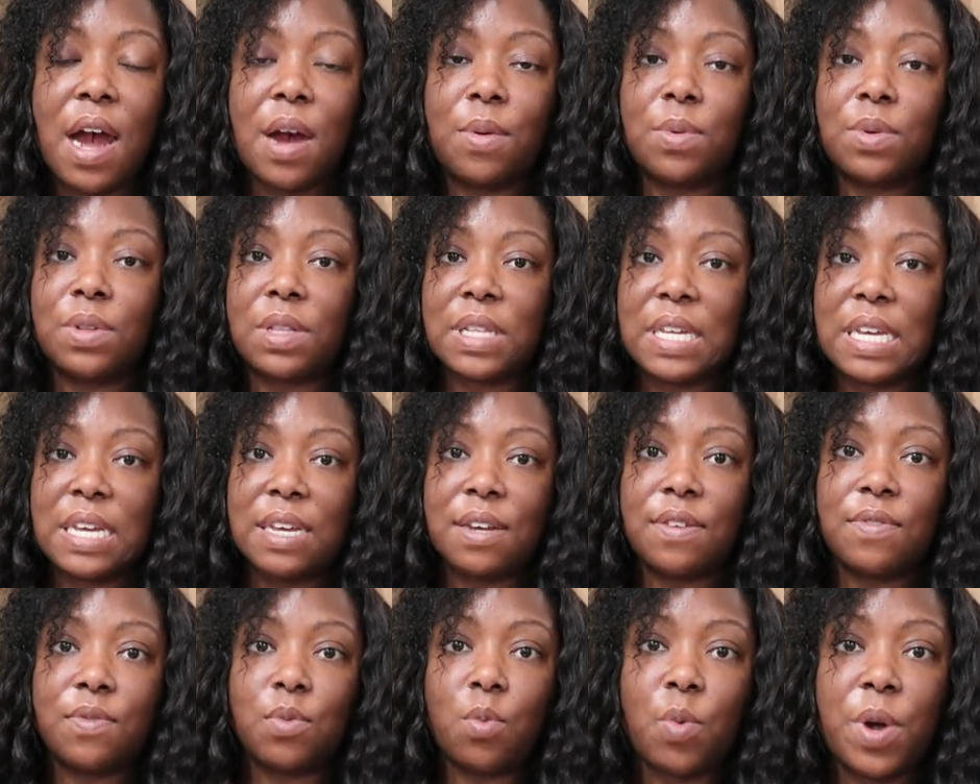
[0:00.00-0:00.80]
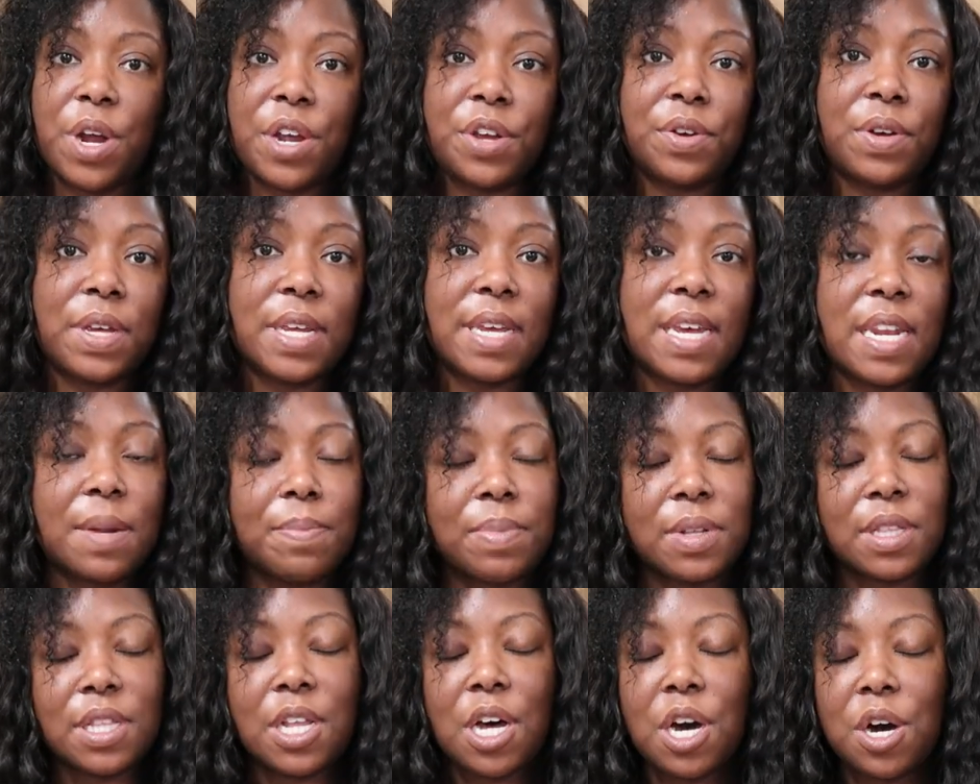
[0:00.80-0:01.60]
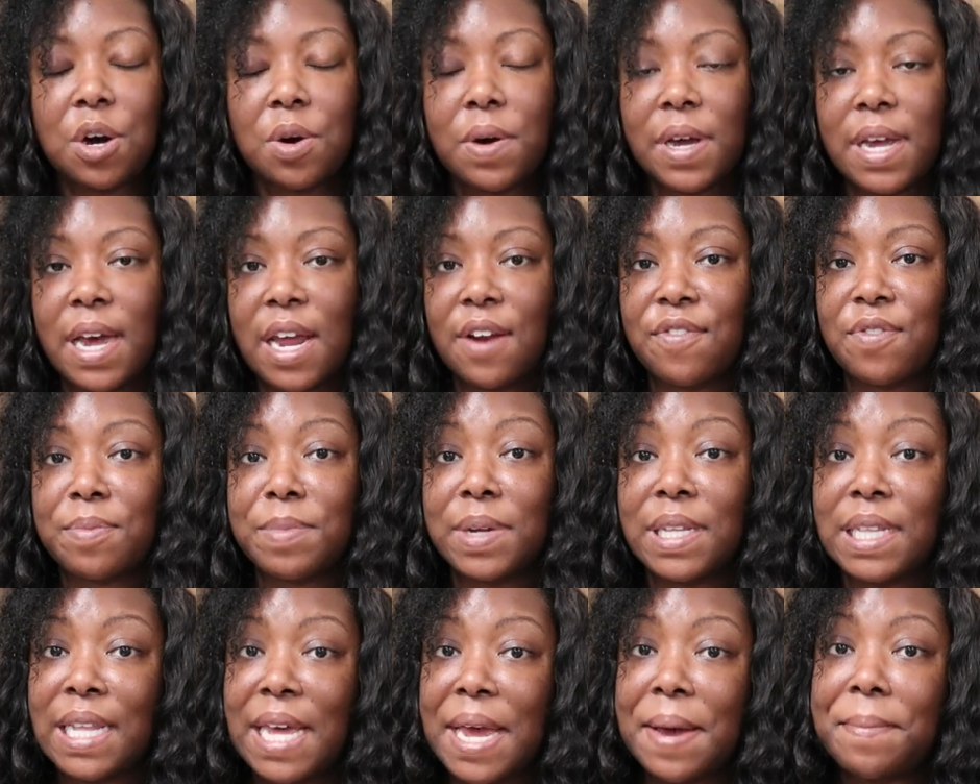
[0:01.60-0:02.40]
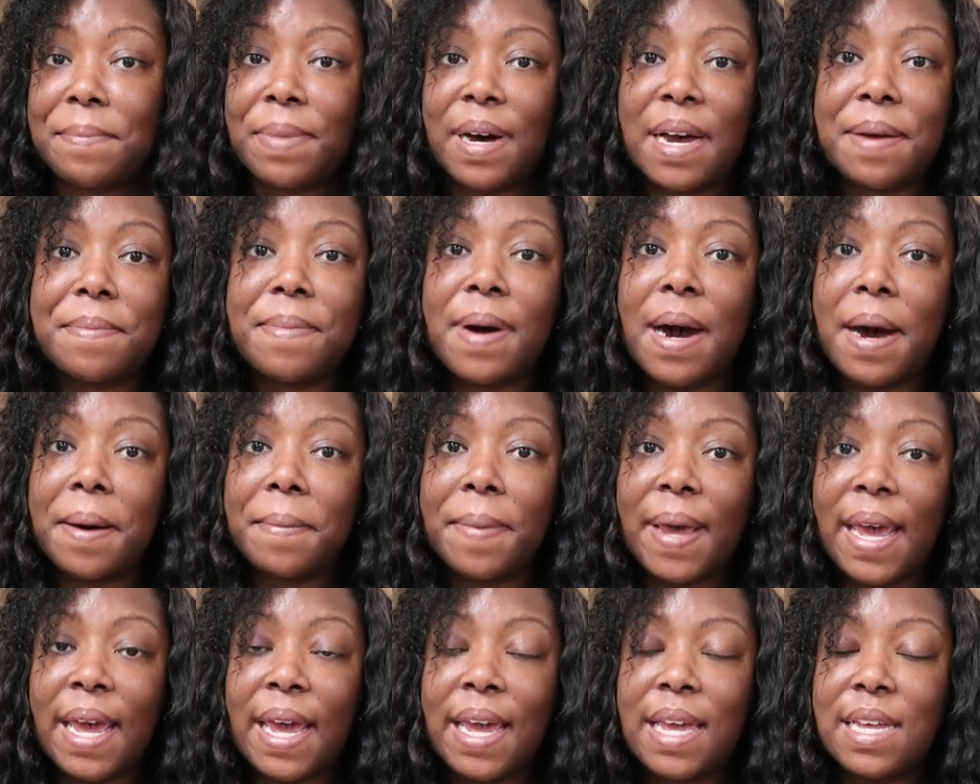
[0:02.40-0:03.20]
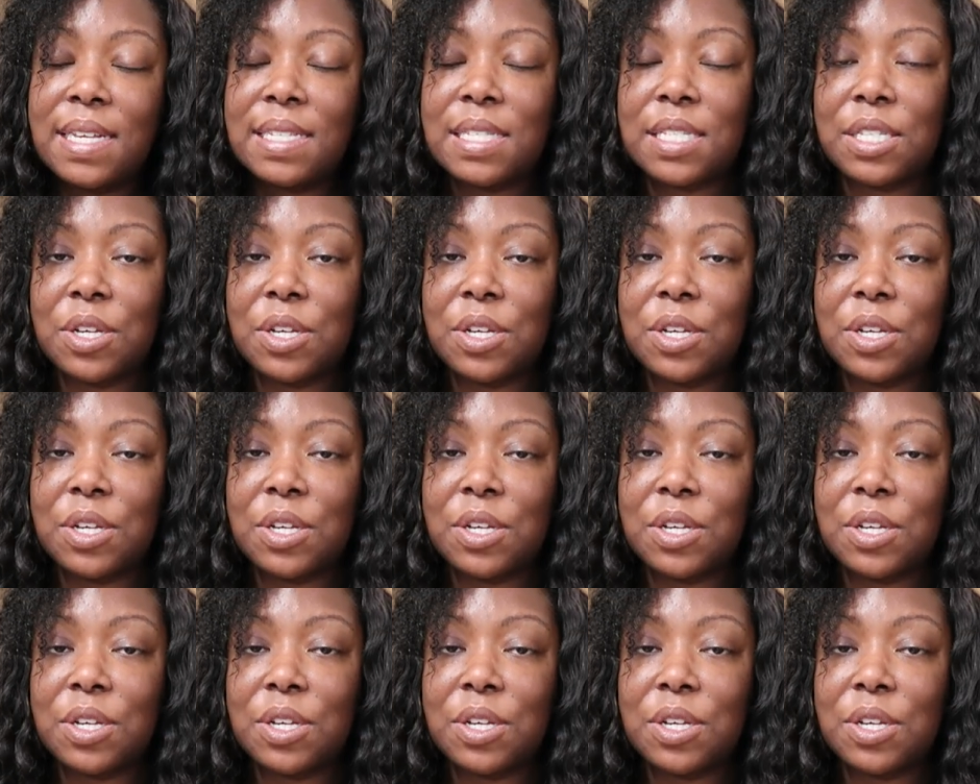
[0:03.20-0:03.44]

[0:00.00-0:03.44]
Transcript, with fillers: I will leave where you can get it below. I got it from Glam by Maame.